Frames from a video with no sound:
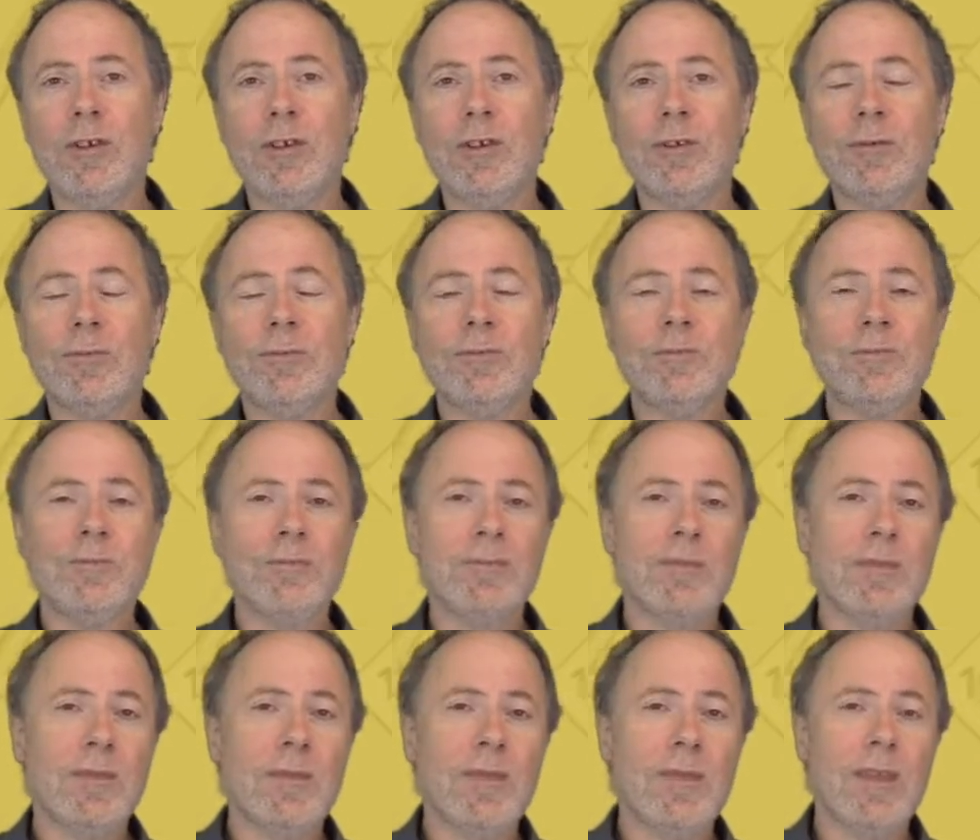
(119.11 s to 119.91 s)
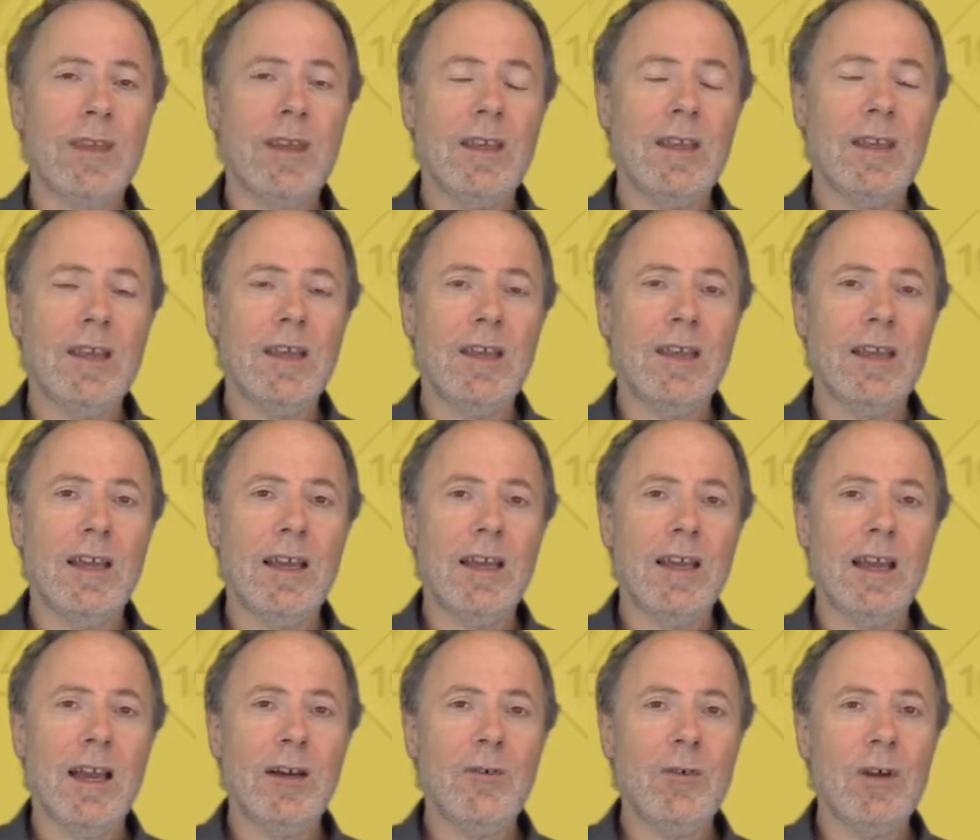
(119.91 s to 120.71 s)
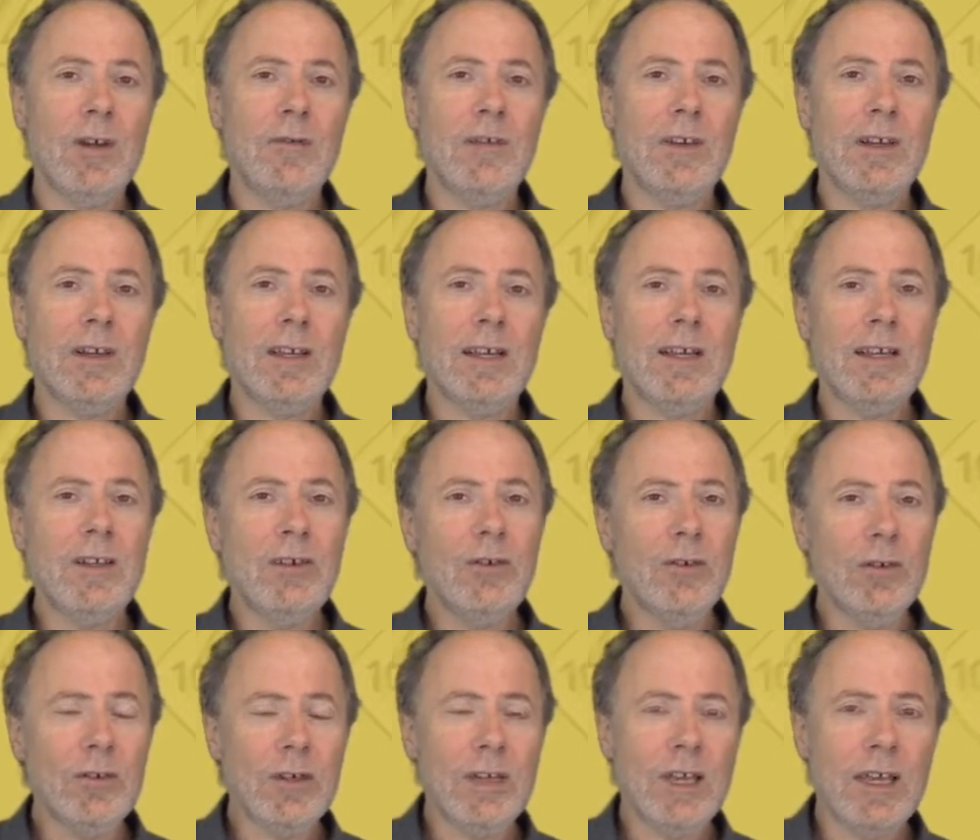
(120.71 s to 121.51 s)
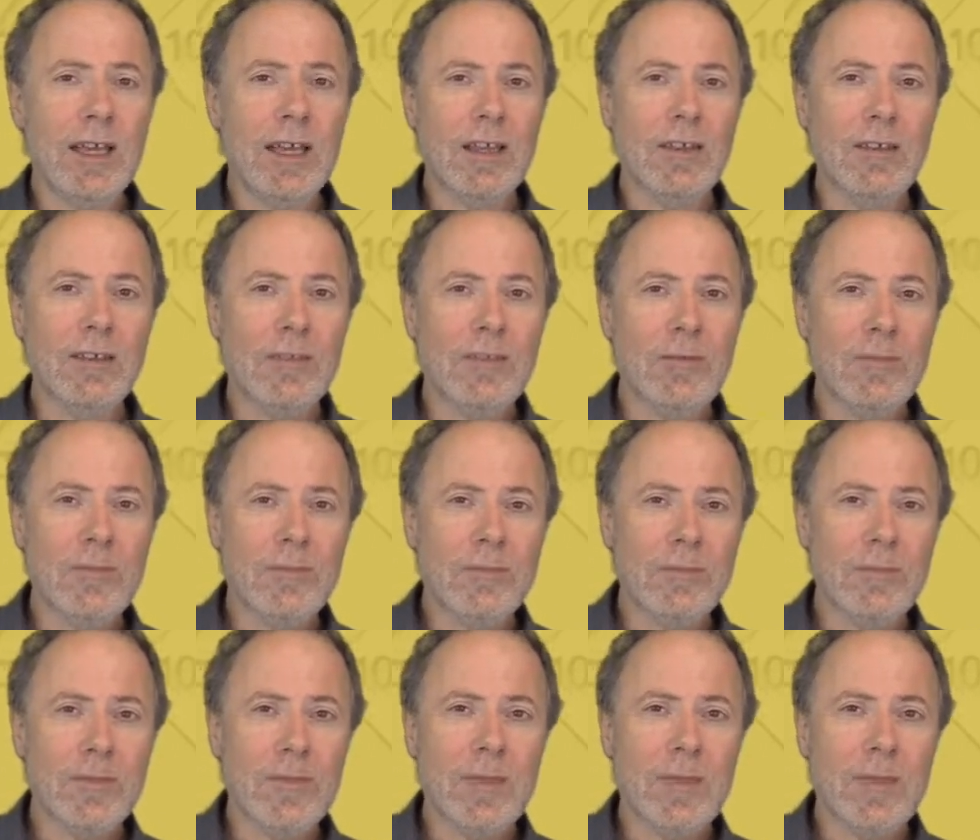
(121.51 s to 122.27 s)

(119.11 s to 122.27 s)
you. However, in your case,